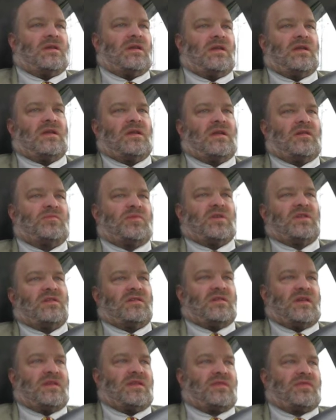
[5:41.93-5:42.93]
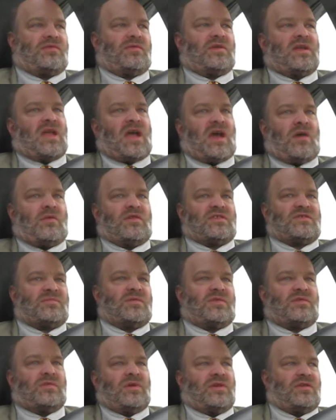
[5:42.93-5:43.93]
it had been like 3 hours
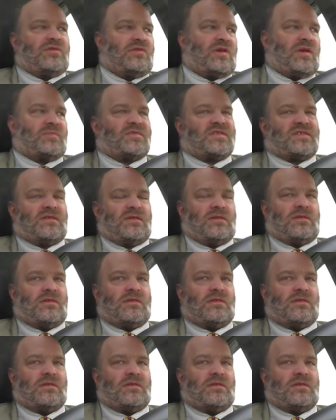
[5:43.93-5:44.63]
between trips.